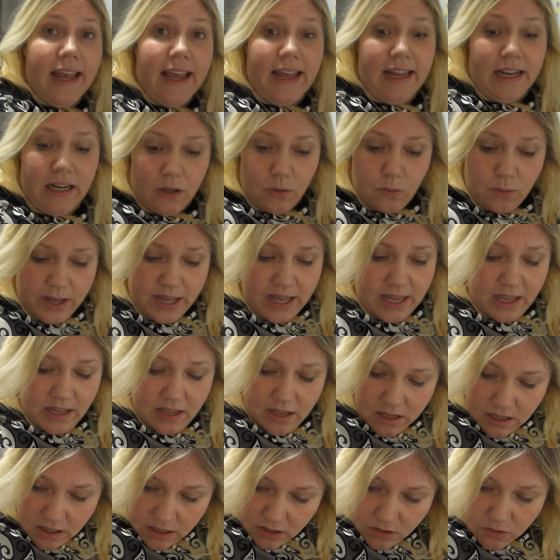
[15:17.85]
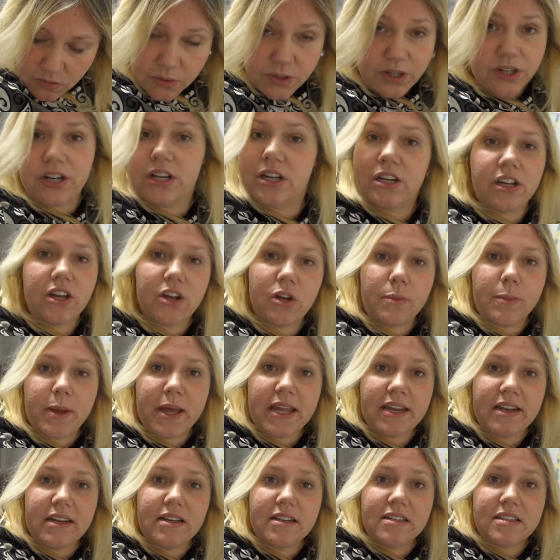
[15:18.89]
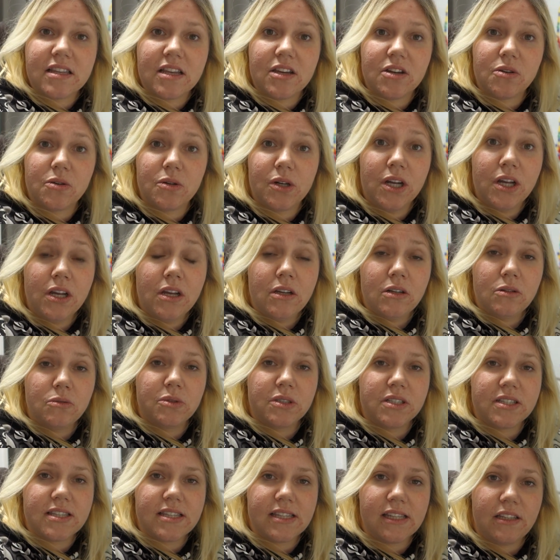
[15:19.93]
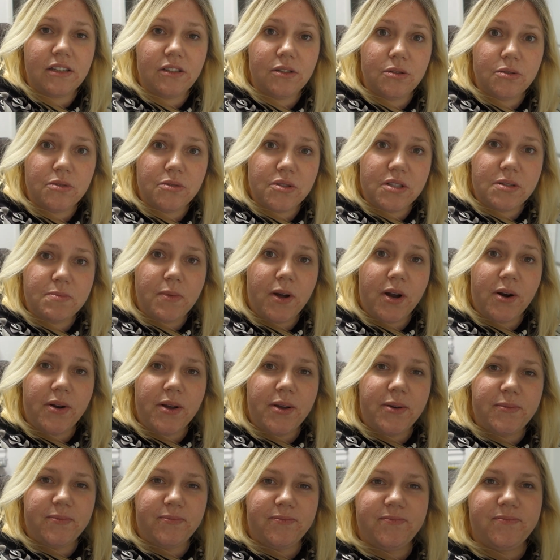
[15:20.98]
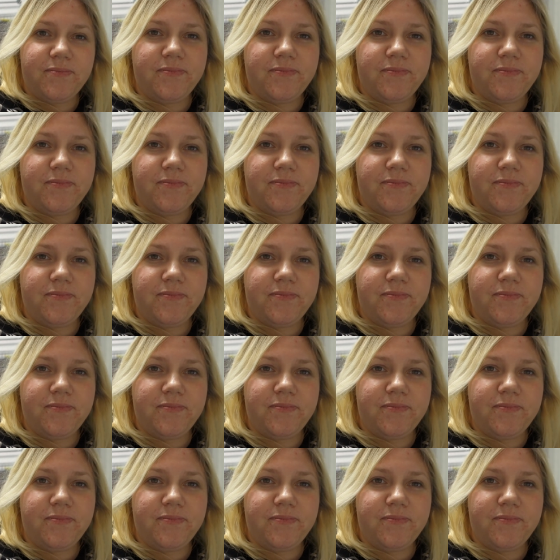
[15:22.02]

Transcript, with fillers: Anyway, we're gonna go to bed, so we'll see you tomorrow.